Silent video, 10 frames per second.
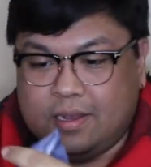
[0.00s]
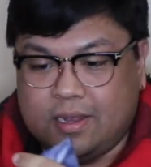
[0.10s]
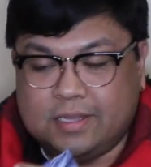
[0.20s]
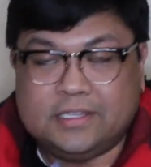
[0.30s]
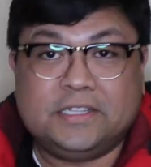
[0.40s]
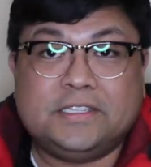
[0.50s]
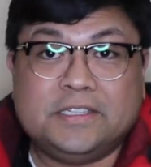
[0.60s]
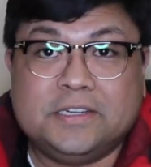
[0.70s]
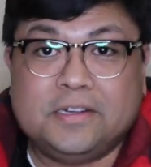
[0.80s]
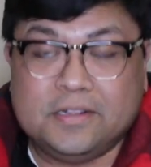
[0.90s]
because it's
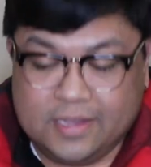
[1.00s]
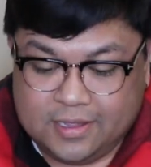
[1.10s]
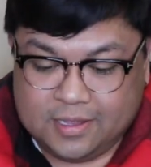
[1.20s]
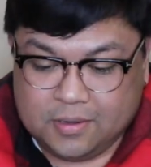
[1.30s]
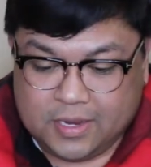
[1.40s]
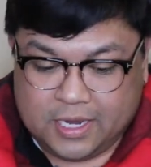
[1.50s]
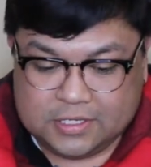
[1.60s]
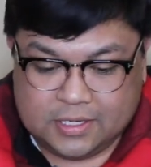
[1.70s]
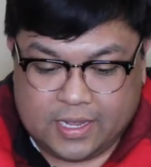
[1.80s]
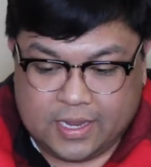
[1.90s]
still in the
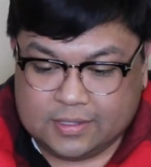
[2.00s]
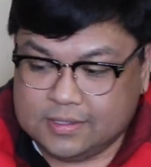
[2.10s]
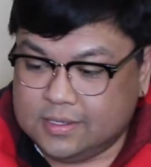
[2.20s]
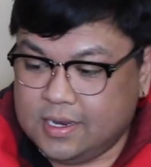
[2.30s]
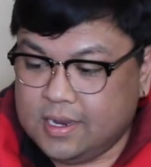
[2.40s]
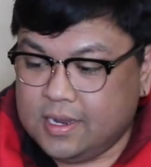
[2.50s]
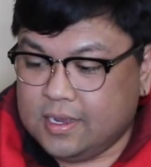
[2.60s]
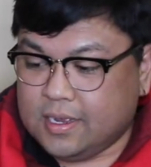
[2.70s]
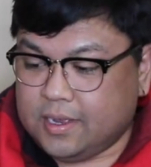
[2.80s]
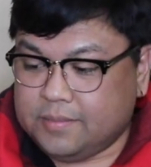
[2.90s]
location that
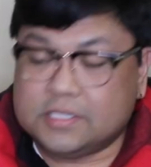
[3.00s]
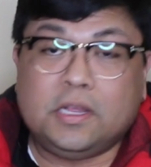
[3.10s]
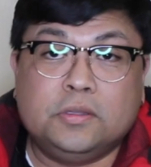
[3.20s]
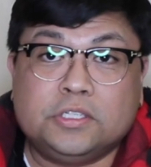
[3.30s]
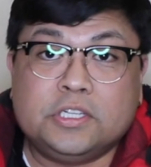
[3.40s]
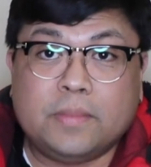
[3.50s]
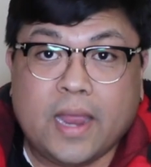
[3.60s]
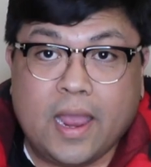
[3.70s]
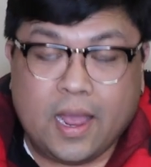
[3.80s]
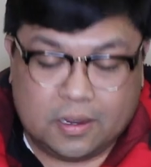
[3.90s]
is closer to
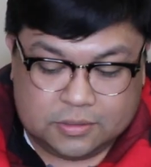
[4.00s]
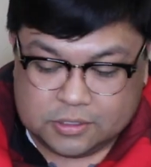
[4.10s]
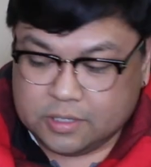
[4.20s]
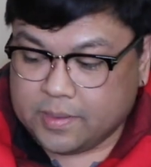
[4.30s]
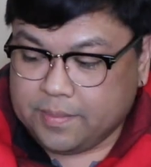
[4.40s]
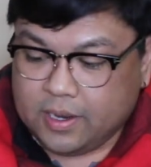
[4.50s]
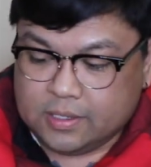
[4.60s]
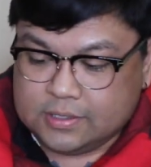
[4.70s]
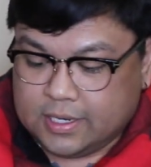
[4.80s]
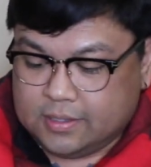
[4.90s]
my house, or to my
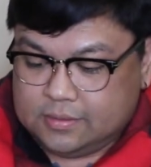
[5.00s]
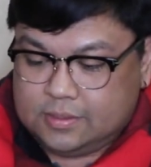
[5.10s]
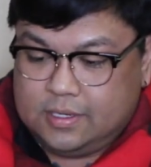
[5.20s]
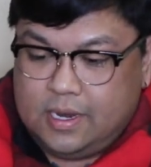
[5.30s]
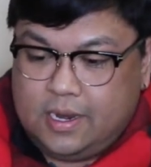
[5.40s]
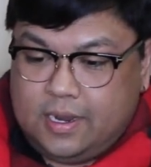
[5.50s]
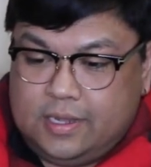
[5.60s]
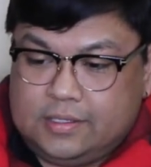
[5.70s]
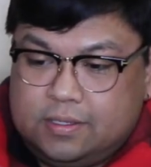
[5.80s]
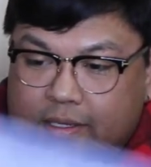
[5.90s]
parents' house.
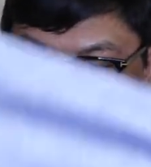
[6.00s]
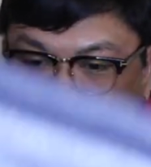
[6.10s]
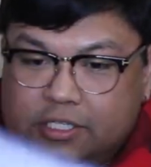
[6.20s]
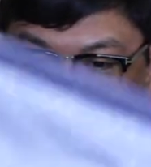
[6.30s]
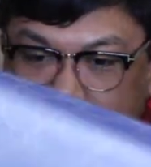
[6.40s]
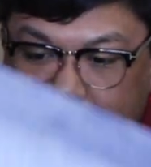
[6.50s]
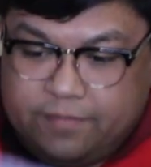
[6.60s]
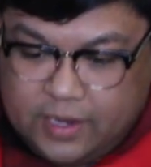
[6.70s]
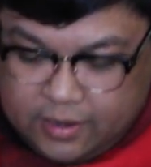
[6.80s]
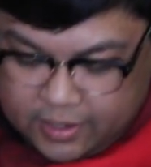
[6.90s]
And so this is just a
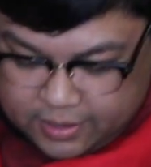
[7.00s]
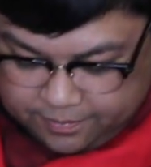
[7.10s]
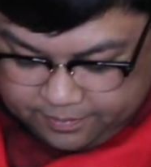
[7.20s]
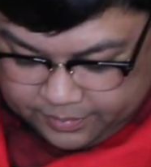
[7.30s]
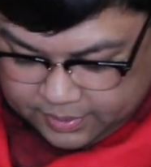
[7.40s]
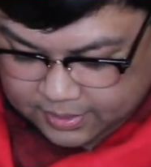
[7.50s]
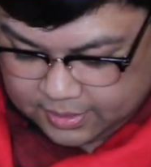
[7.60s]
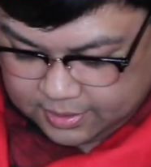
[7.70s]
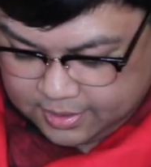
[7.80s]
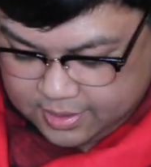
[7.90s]
very
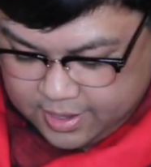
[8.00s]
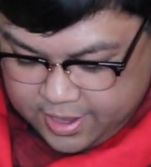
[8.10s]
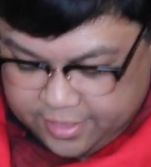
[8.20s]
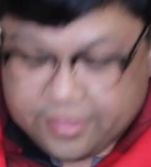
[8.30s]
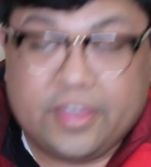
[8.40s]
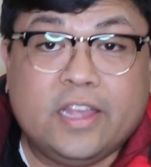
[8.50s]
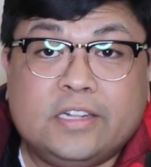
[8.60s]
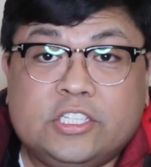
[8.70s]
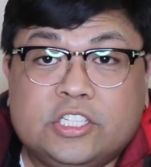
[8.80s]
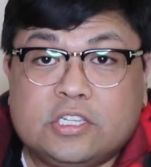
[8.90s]

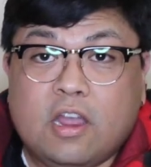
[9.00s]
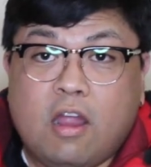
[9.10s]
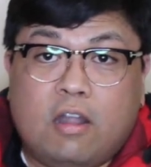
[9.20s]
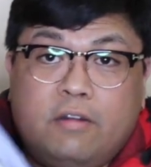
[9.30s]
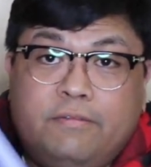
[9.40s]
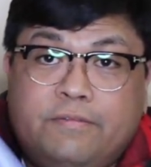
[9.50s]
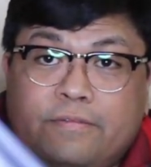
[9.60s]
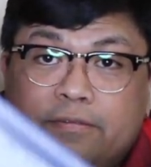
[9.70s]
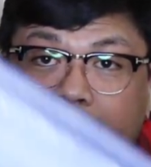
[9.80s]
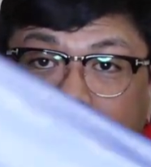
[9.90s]
thin
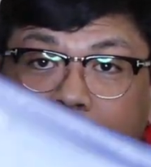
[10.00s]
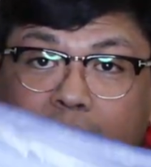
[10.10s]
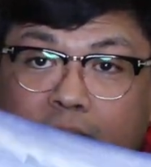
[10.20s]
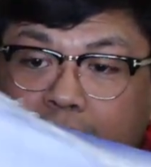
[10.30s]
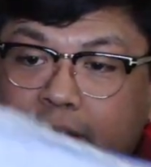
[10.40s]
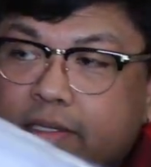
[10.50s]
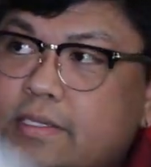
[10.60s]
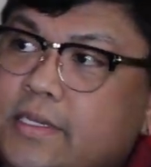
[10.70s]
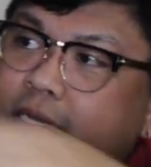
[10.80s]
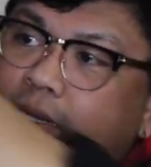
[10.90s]
scarf. You can
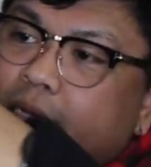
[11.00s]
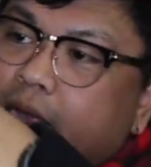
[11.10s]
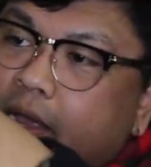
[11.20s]
see